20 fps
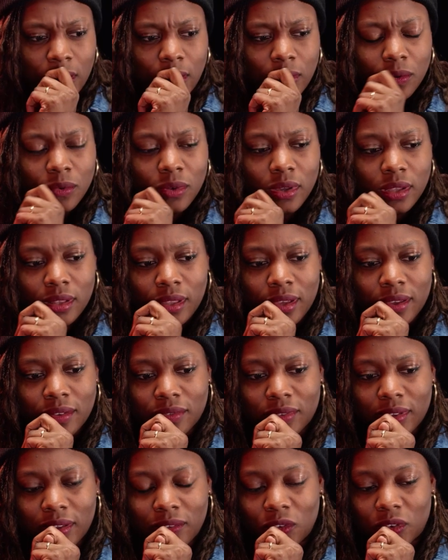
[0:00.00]
You know who I
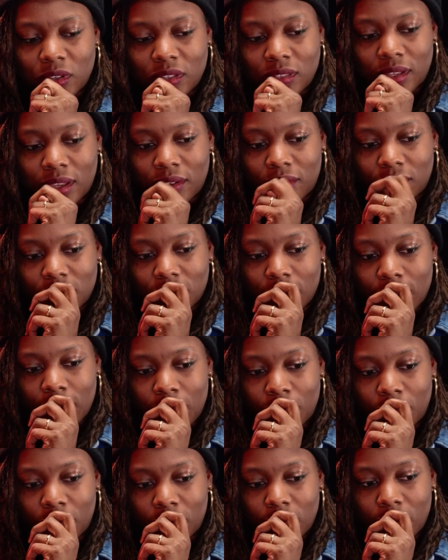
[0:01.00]
love? I've always loved,
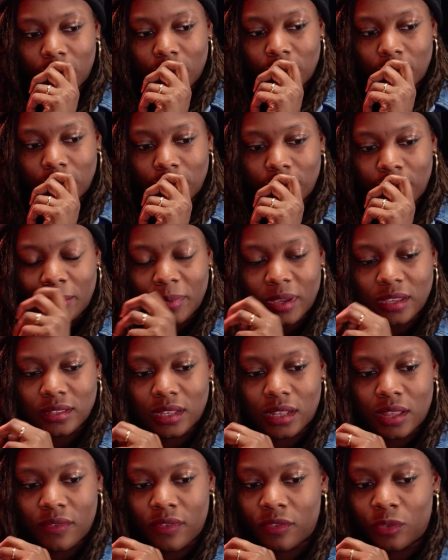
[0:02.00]
um, and not
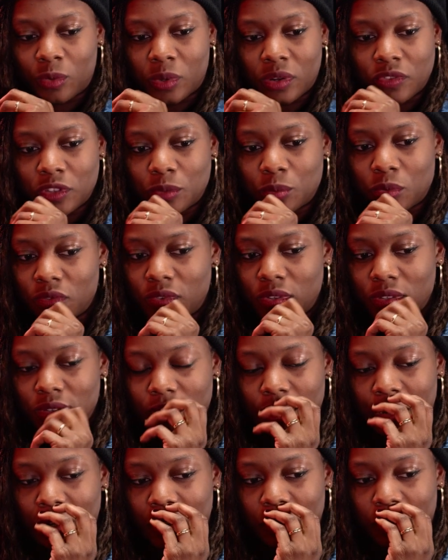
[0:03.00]
because I love every one of his
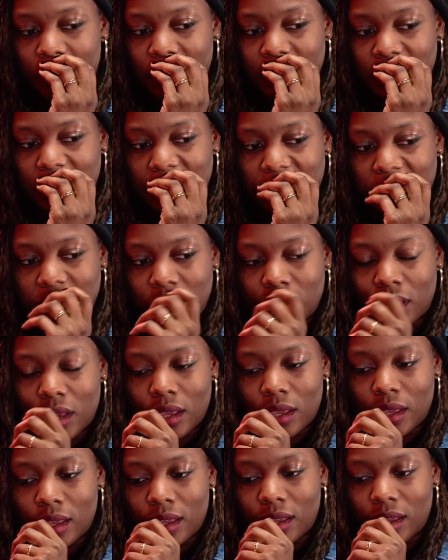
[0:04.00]
movies at all, but just
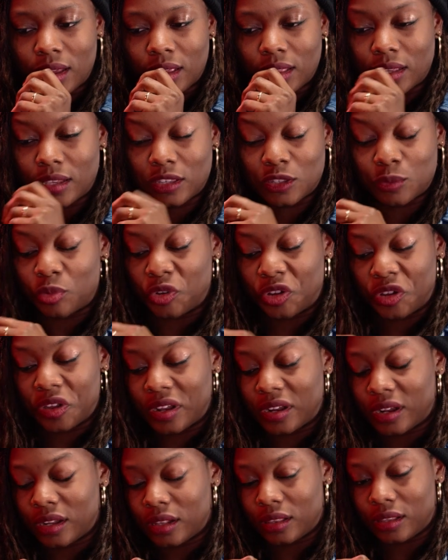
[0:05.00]
I think he's
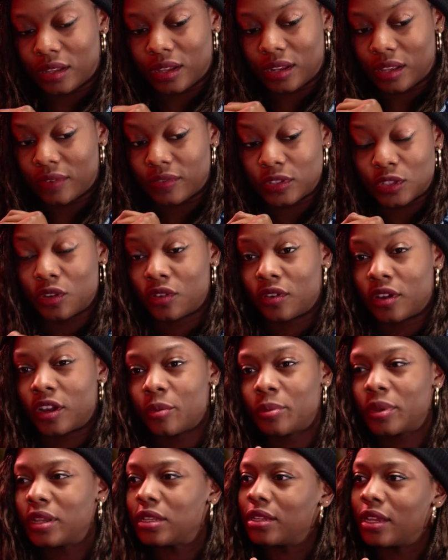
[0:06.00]
brilliant. I, I love his
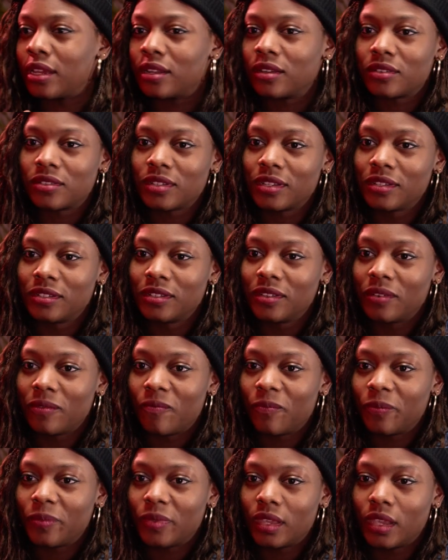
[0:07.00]
career. P.T. Anderson
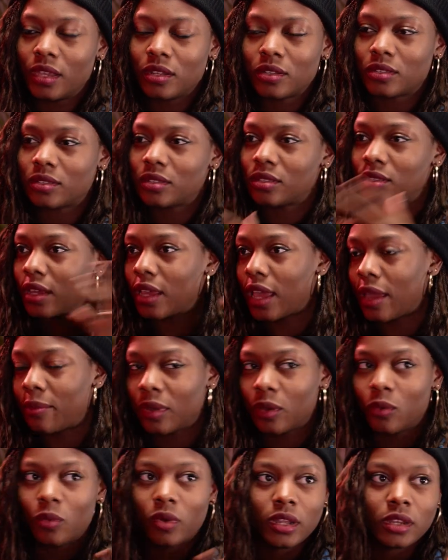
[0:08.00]
he just is like,
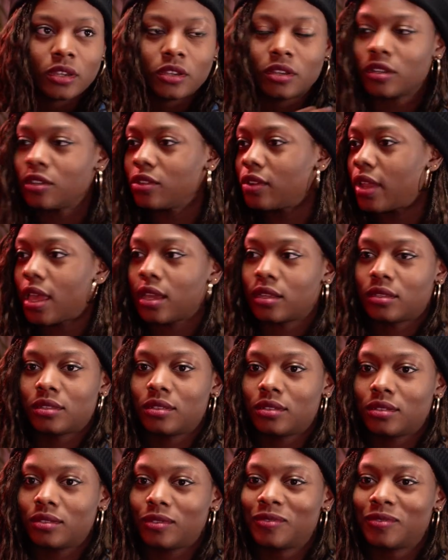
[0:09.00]
I'm like, what are you gonna do next?